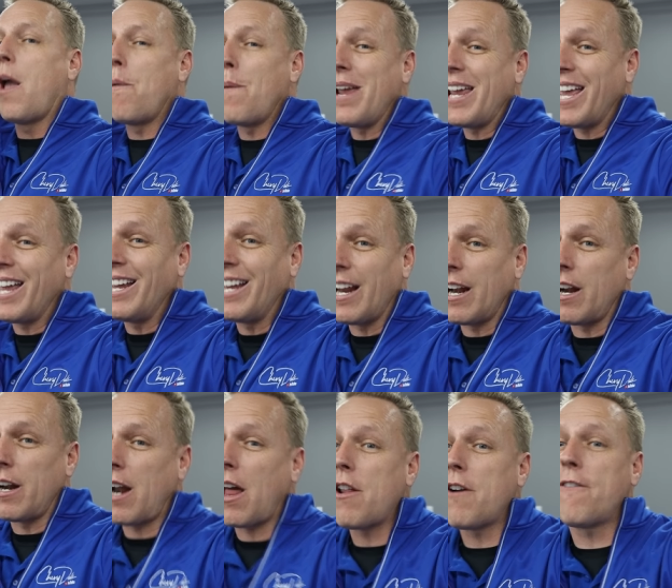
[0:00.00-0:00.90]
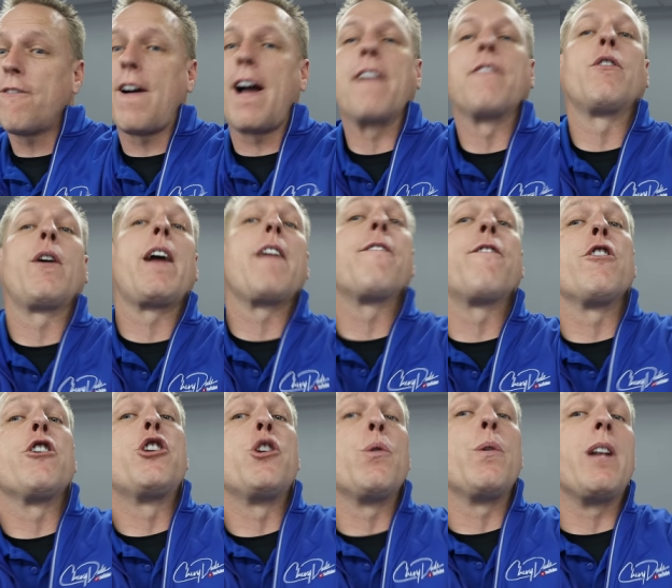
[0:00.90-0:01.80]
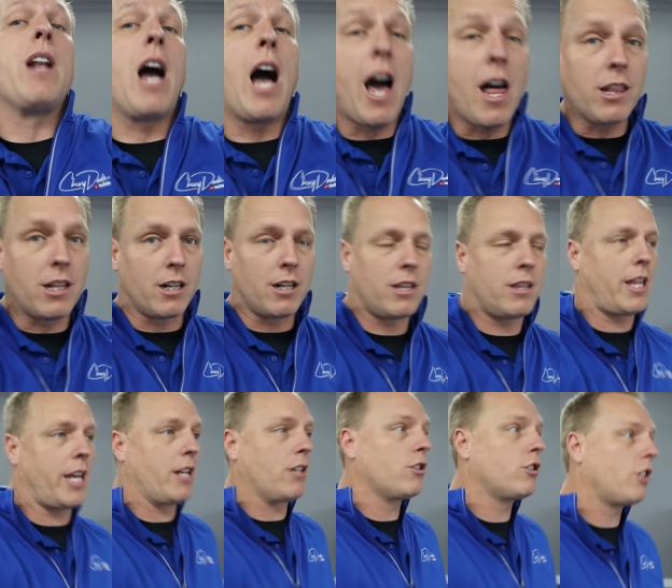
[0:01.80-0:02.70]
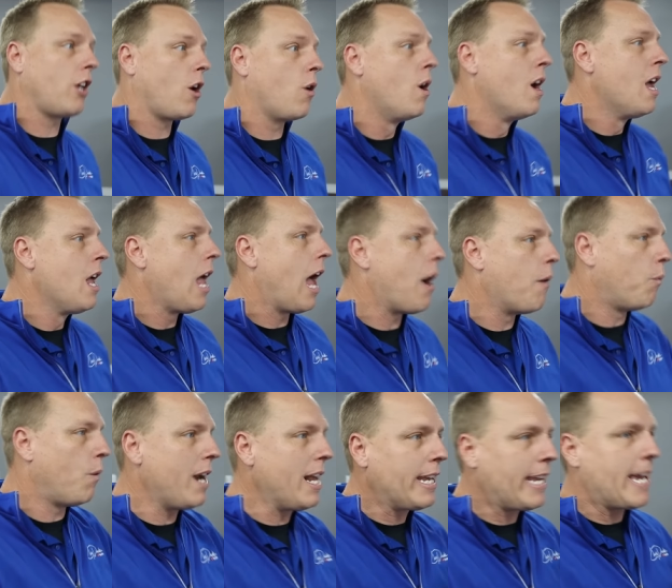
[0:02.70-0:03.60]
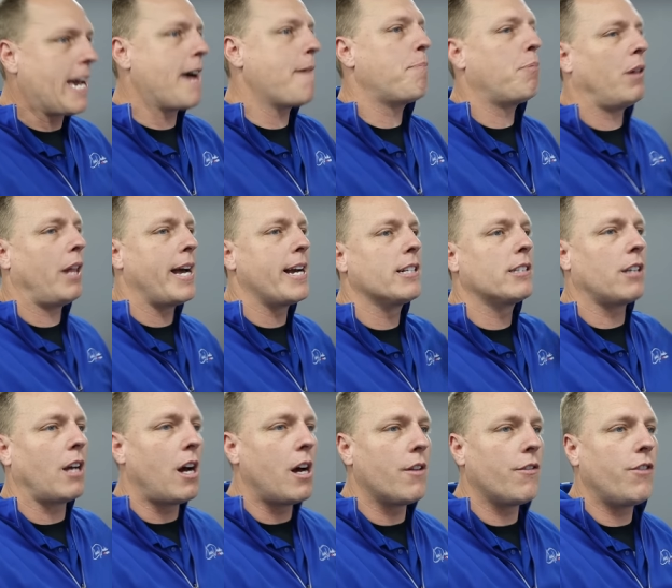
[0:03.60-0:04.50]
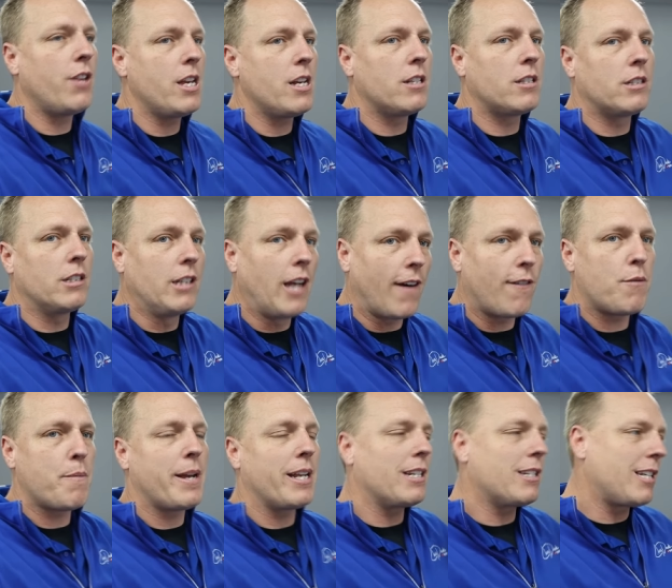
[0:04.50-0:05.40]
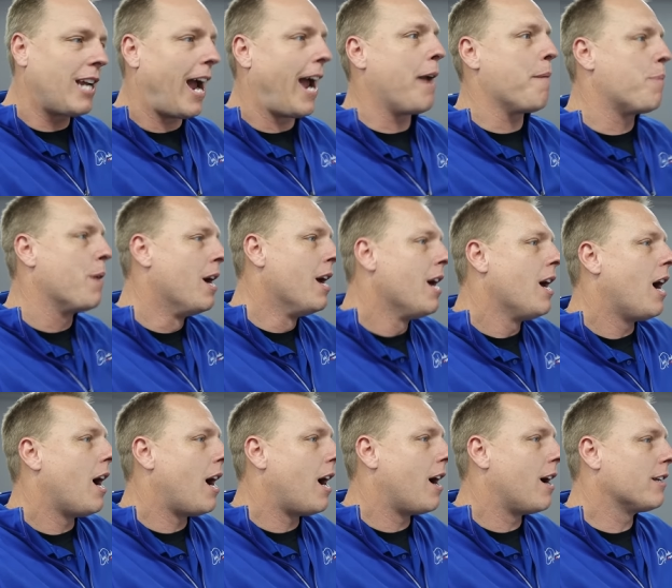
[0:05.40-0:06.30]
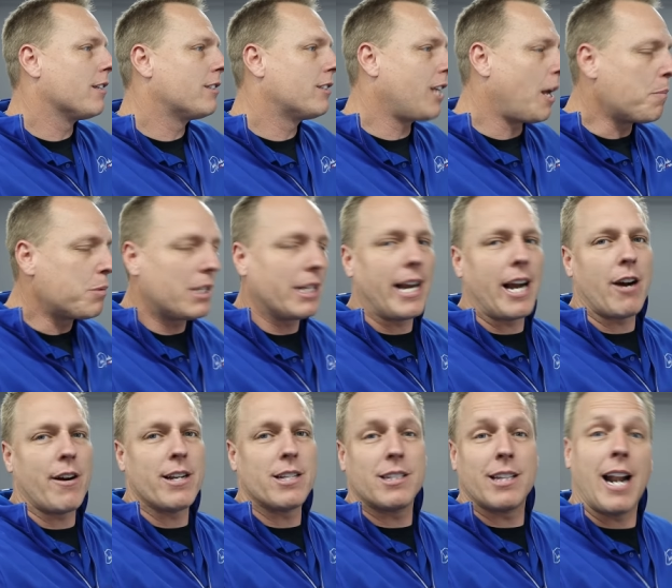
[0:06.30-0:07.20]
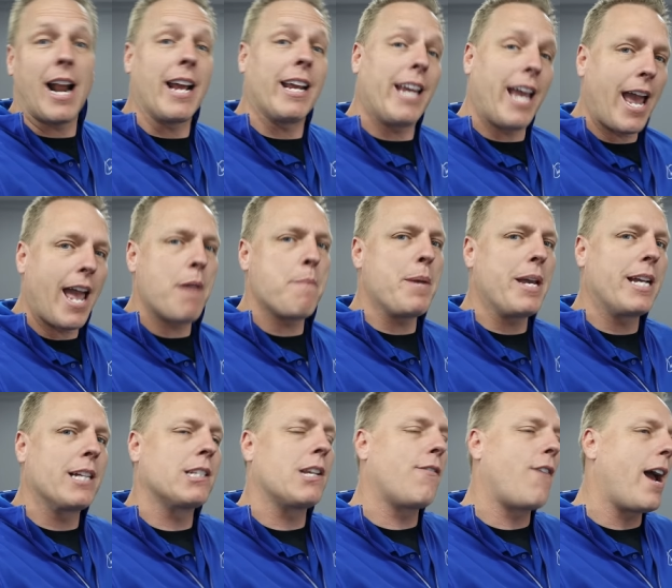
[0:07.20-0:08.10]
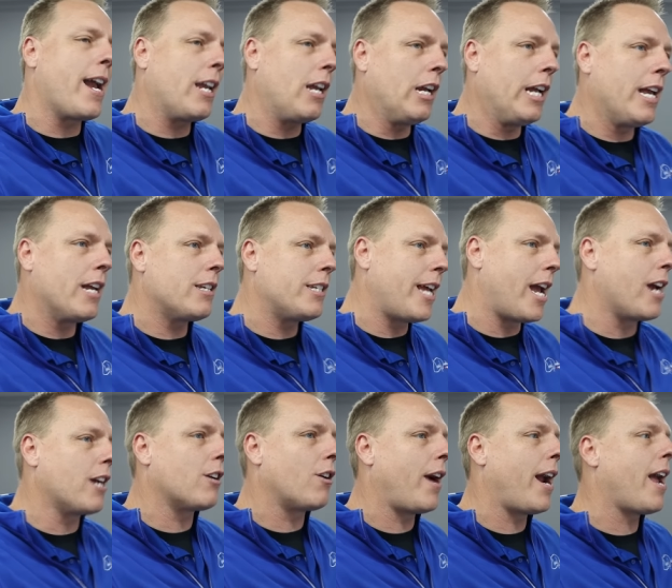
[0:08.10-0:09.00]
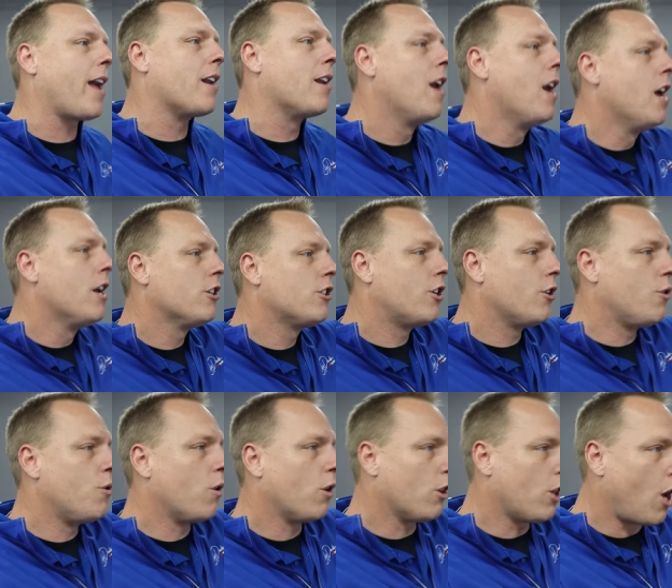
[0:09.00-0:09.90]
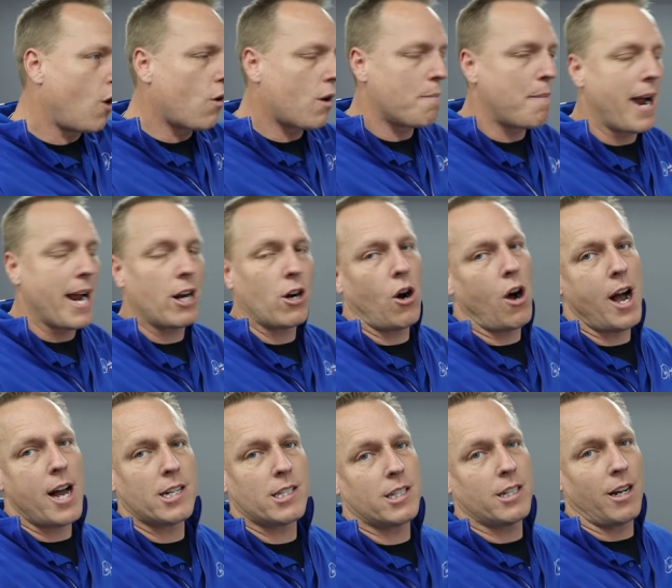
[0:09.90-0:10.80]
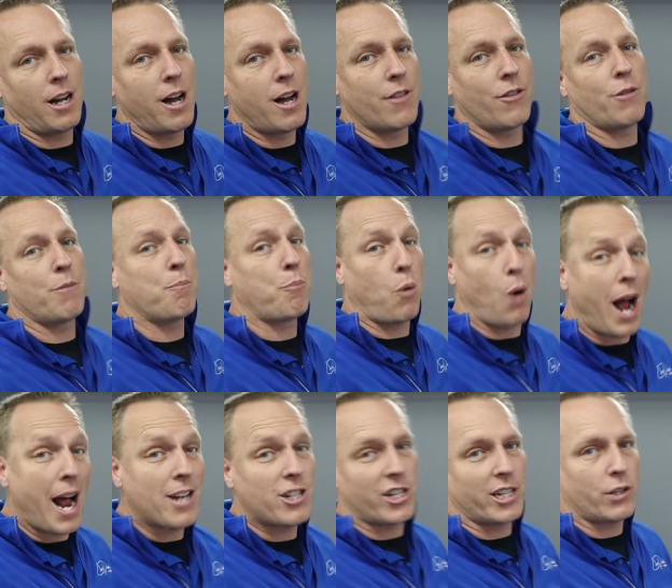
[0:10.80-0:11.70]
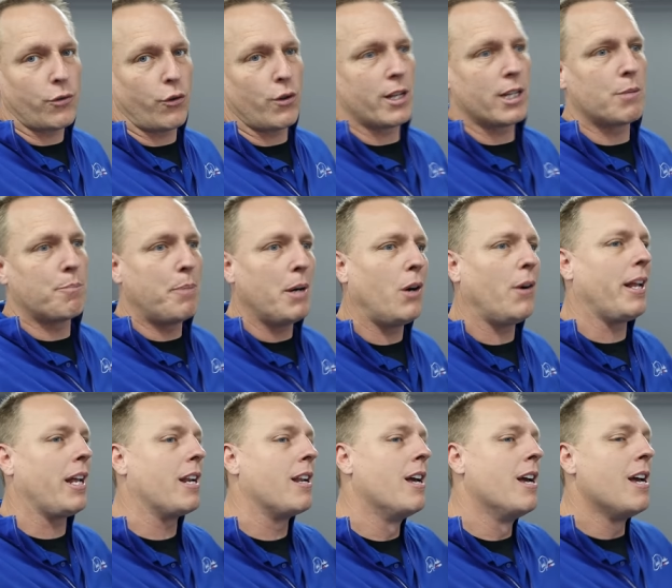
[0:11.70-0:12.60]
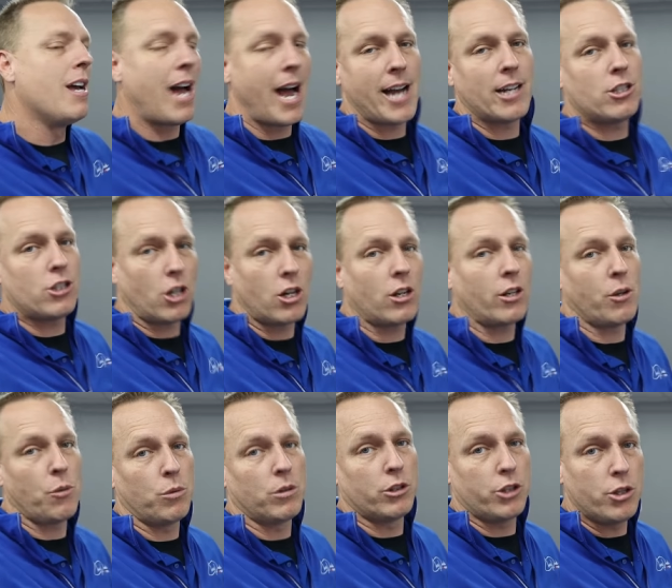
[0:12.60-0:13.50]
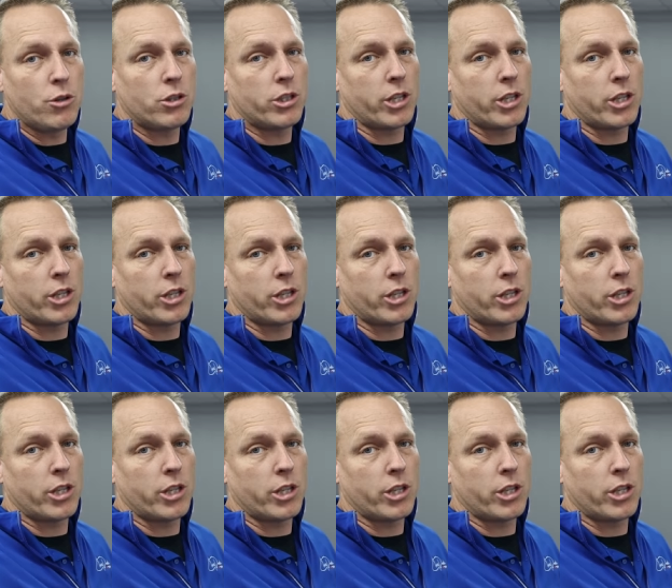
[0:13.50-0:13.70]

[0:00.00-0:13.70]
and we can get another five grand for doing other things. So I wanna capitalize on these government type uh, subsidiaries that I can, because if I can get ten grand to lower my cost on projects for this building, I certainly will do